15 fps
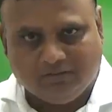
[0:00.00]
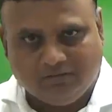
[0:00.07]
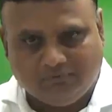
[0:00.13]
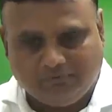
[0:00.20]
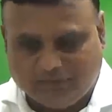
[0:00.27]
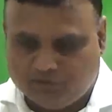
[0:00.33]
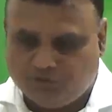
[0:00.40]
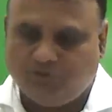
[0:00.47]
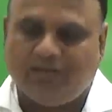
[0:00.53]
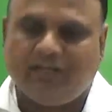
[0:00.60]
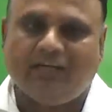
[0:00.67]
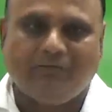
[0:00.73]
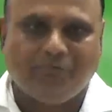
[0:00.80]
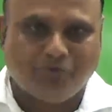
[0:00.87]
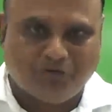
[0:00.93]
maturing
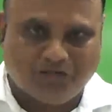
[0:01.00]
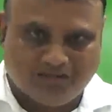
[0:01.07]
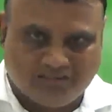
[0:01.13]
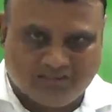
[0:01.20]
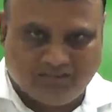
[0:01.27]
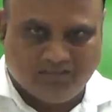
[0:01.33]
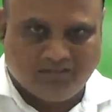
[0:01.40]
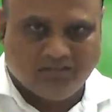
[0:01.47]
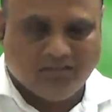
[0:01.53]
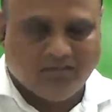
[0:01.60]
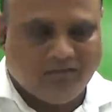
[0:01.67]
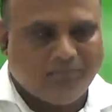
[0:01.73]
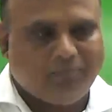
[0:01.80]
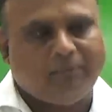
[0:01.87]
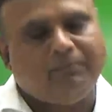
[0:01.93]
democracy,
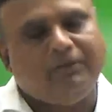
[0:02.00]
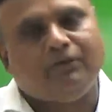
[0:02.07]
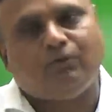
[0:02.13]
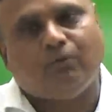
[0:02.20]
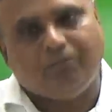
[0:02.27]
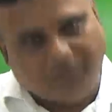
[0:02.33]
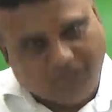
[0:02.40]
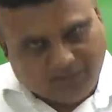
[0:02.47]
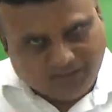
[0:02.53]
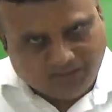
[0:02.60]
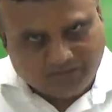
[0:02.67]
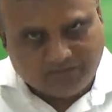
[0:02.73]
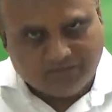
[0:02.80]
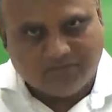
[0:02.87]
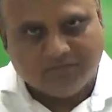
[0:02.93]
public opinion,